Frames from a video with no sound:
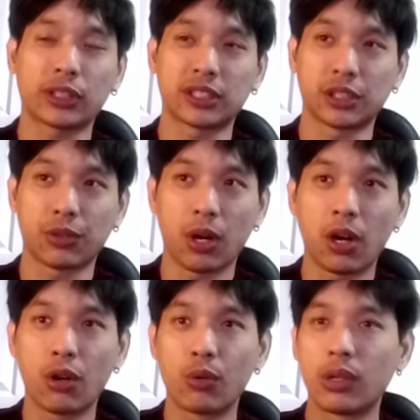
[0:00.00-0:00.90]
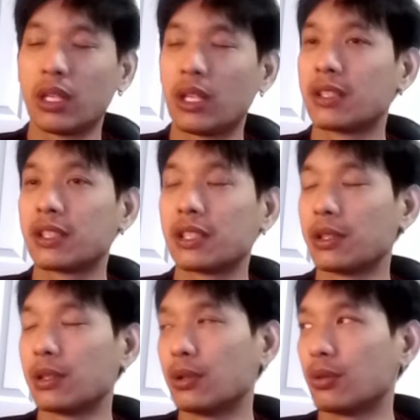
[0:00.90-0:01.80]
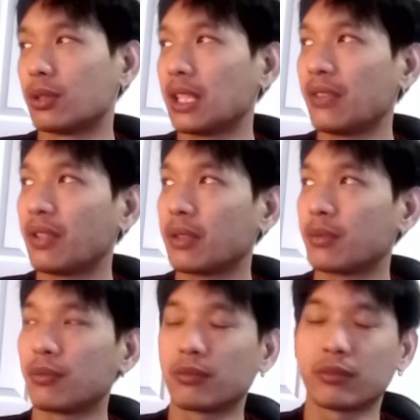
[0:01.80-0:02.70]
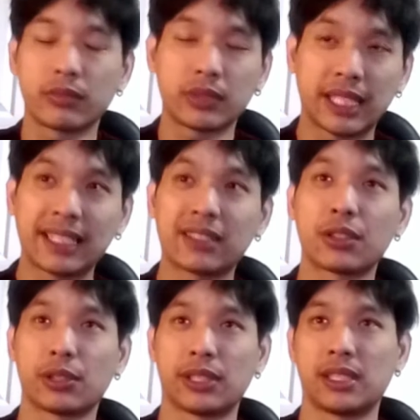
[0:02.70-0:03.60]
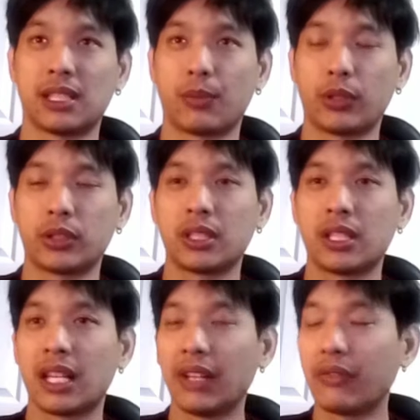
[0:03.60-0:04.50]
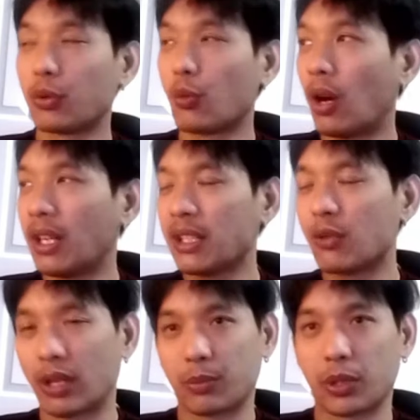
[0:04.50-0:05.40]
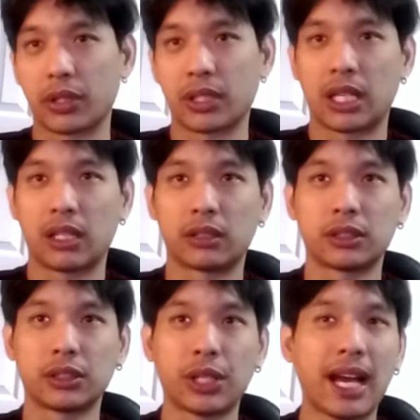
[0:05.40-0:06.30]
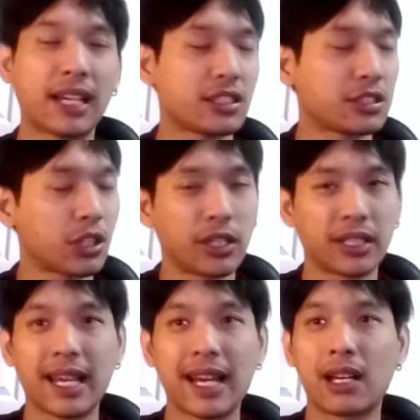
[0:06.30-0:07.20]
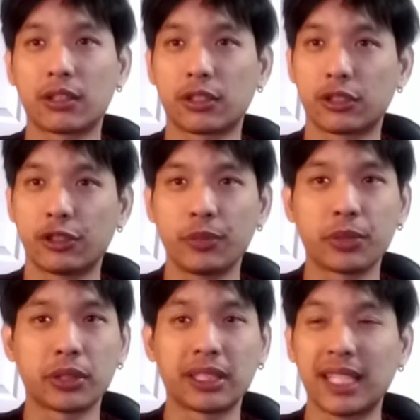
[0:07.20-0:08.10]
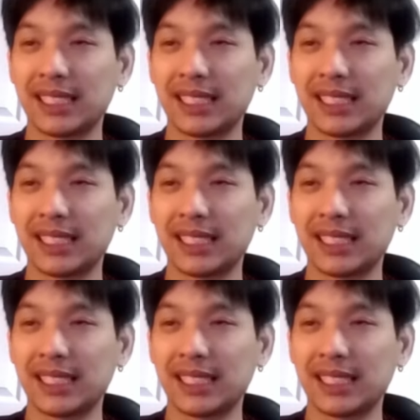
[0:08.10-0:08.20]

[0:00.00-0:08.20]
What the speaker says: to grow to even get to these numbers. If you're wanting $1 million, you have to start now and contribute. It takes